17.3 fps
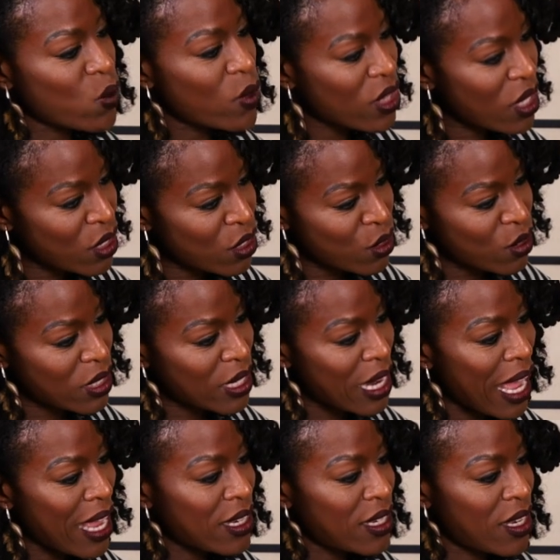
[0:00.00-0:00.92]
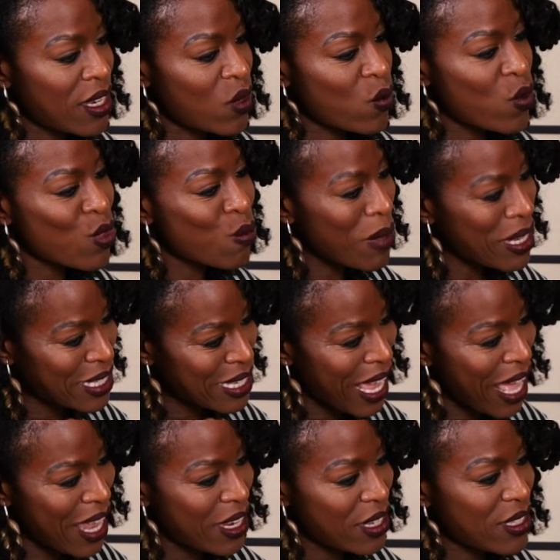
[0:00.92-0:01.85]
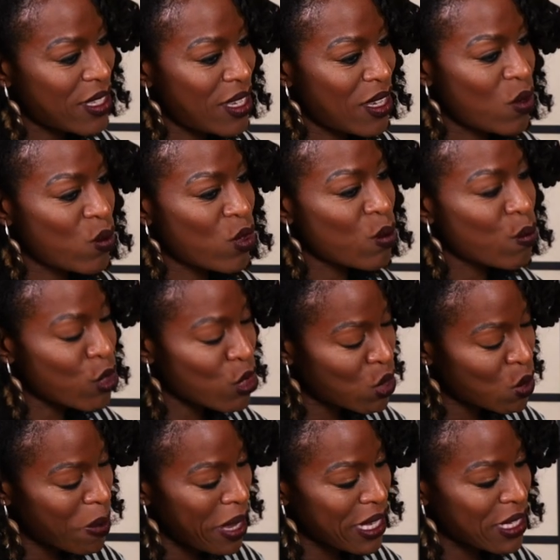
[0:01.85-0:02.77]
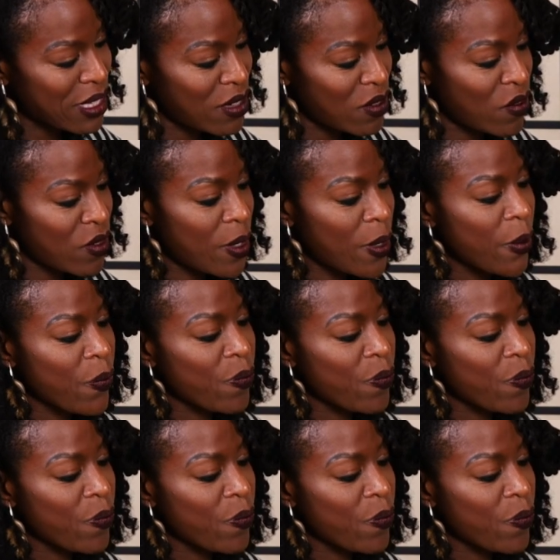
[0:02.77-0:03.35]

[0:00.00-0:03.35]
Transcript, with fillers: with understanding, with mentality, with perspective